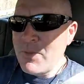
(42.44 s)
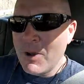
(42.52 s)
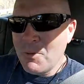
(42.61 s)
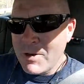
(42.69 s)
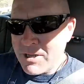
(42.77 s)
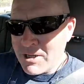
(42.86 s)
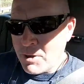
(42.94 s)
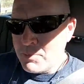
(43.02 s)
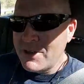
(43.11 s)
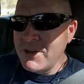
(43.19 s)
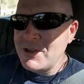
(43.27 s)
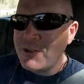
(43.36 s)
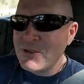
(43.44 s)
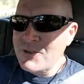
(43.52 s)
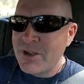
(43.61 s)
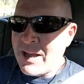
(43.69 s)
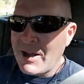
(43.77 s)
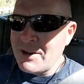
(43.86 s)
that would help the
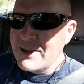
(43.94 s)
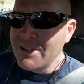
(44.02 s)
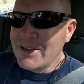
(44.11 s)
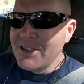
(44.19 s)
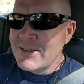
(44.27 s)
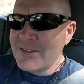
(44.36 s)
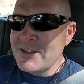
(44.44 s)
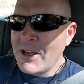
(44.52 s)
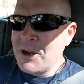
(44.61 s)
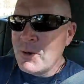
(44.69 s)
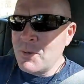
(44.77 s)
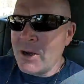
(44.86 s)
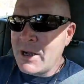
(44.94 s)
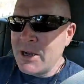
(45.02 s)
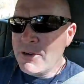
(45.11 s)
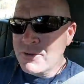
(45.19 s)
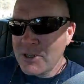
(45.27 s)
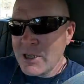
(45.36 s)
teachers out. So uh,
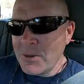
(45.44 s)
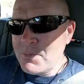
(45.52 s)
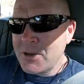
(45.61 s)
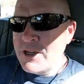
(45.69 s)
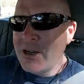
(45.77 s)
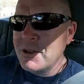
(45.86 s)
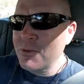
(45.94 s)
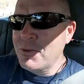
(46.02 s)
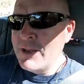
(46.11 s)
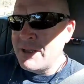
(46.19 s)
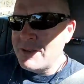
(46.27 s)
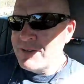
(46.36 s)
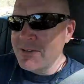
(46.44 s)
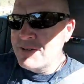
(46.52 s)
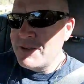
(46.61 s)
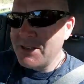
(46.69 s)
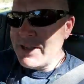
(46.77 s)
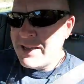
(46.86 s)
here's a couple of other things that